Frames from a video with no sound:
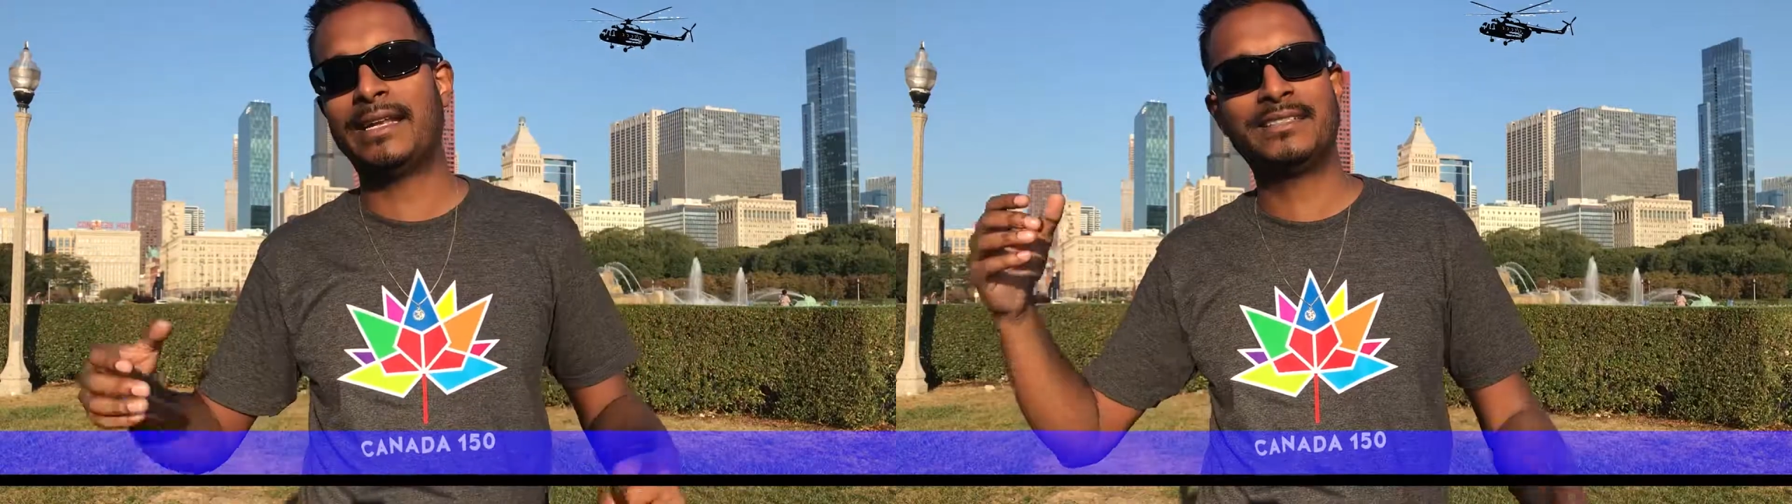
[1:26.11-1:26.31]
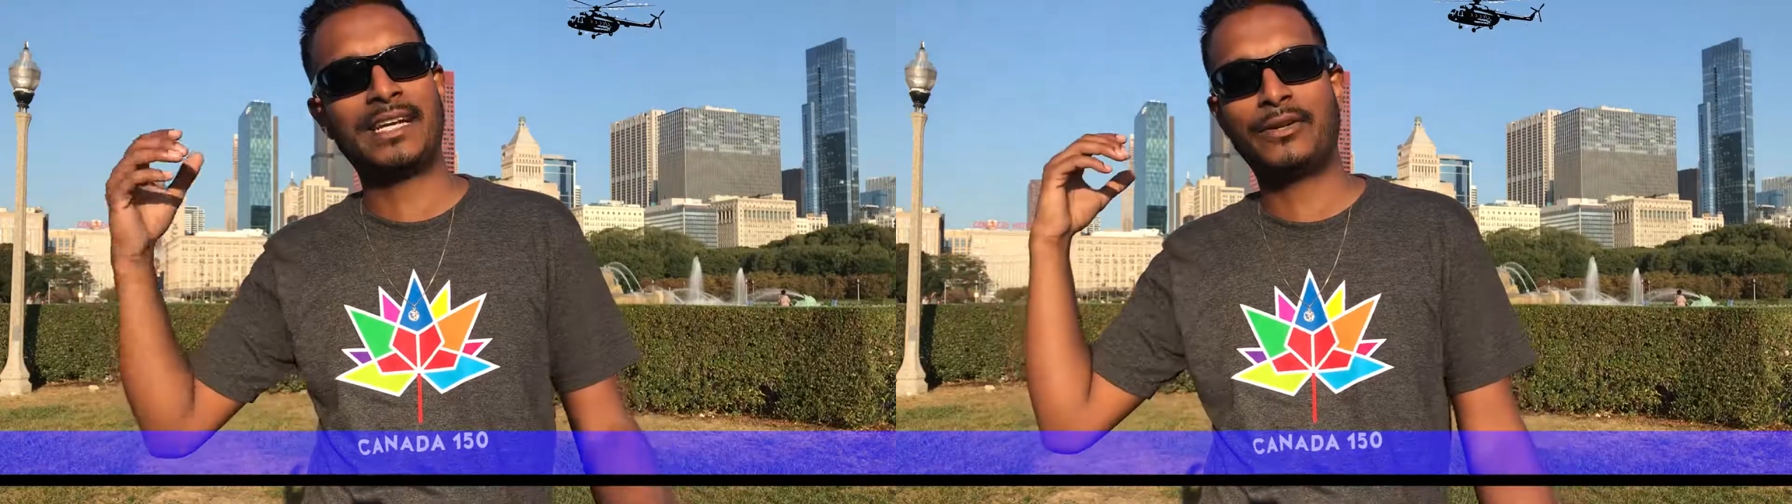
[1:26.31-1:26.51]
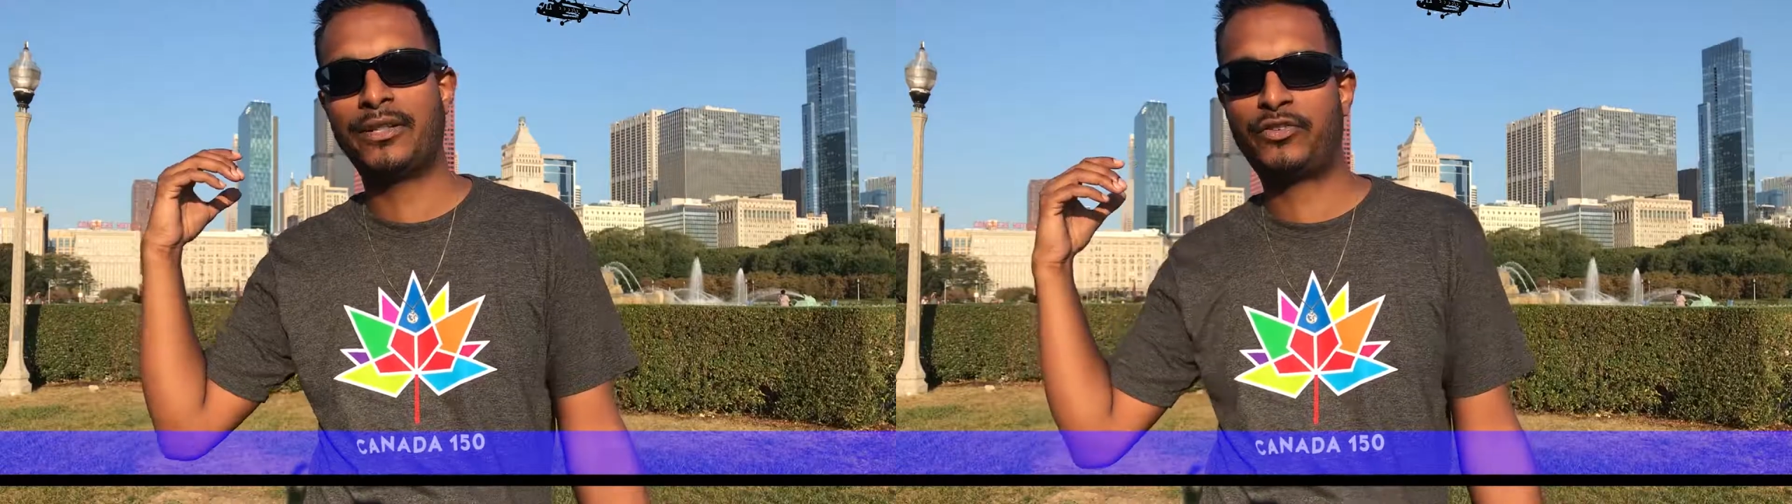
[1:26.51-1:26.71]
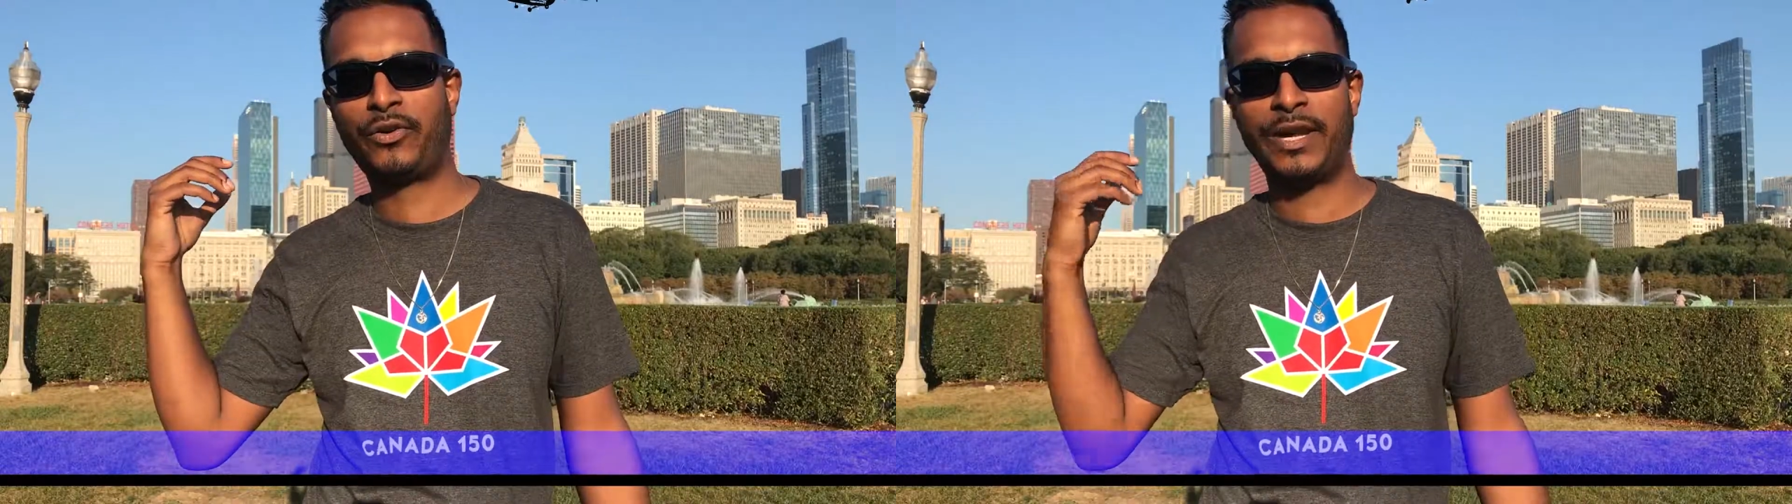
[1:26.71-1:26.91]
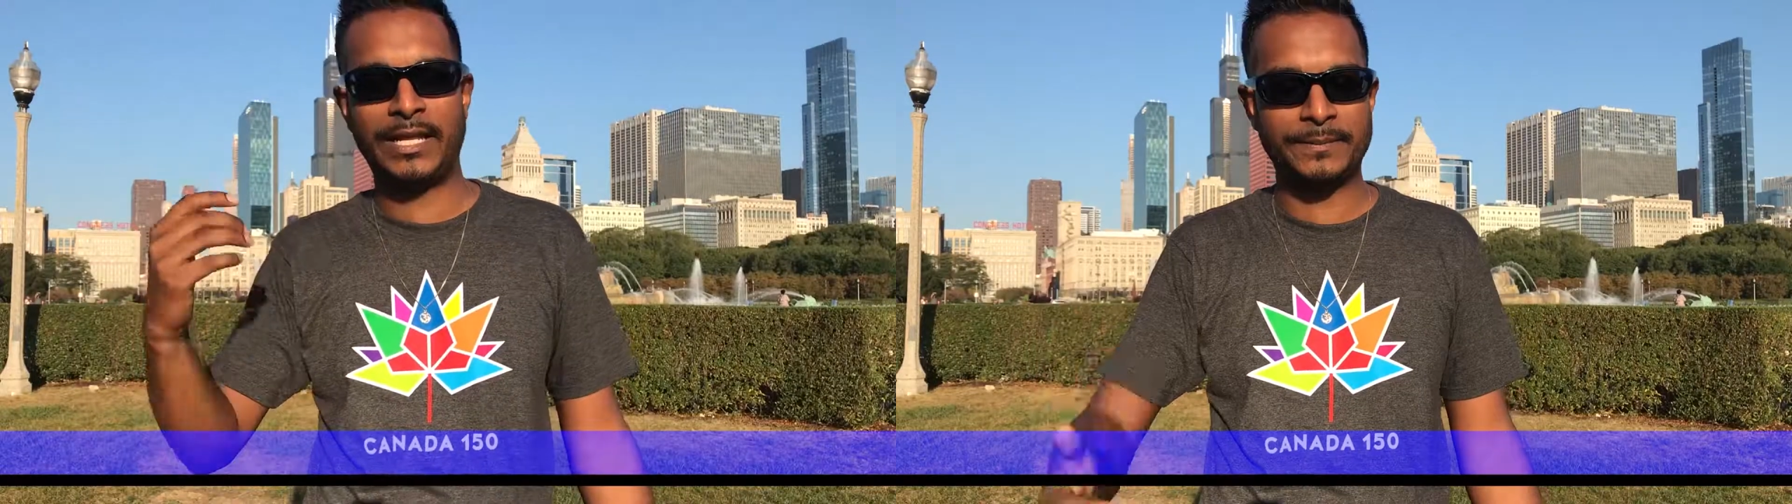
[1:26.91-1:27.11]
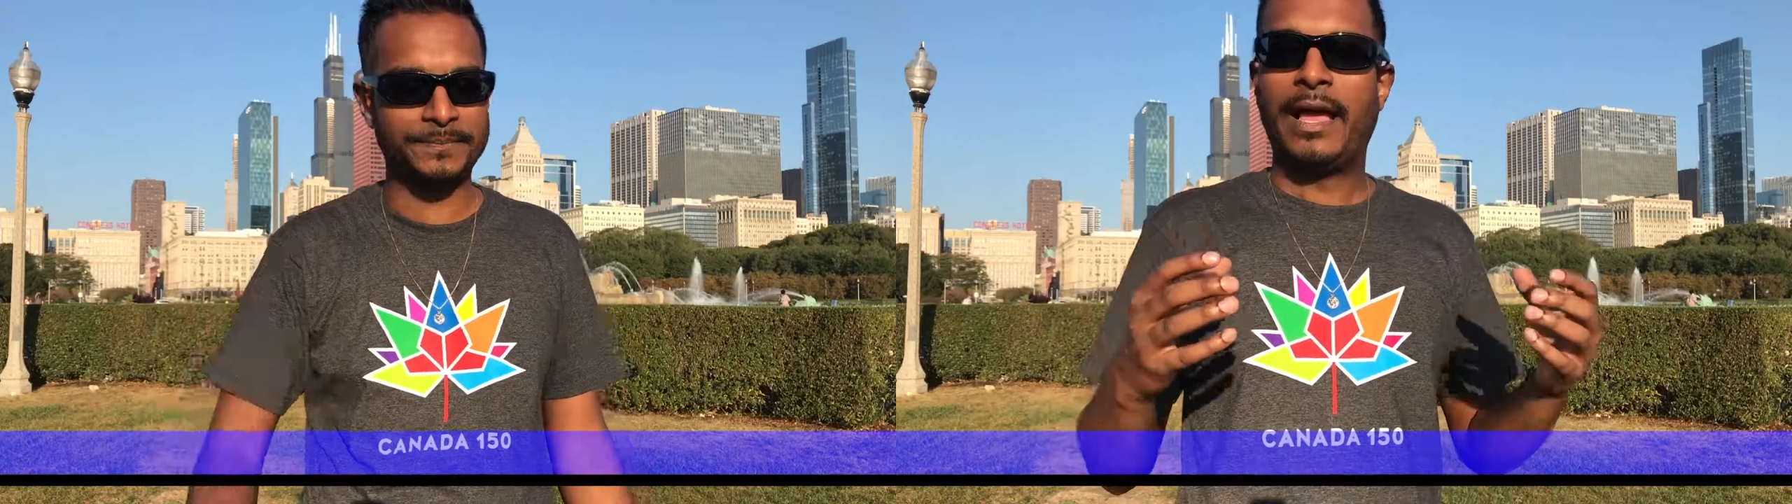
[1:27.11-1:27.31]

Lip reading: and the sound of the train.